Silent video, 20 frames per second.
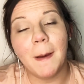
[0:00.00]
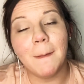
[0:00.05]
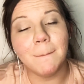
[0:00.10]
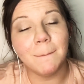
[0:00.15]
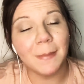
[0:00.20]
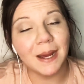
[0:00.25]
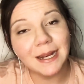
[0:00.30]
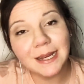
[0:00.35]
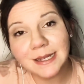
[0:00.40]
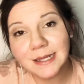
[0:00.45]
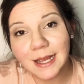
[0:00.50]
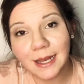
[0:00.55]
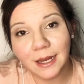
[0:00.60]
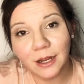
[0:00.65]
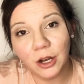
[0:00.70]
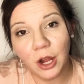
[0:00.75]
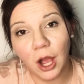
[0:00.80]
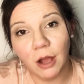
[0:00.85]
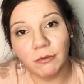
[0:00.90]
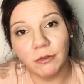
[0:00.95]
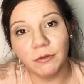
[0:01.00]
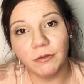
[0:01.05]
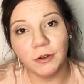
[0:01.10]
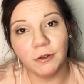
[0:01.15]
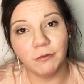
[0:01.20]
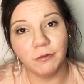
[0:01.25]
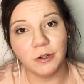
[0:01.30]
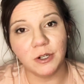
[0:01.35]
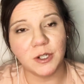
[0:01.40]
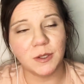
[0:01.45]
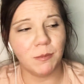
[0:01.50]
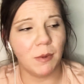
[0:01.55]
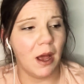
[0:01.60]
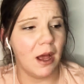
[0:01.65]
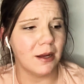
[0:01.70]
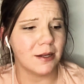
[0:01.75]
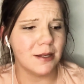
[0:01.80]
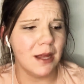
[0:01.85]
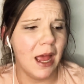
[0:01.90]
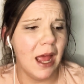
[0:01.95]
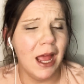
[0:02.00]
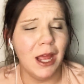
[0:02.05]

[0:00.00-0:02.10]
money taken off of your first box.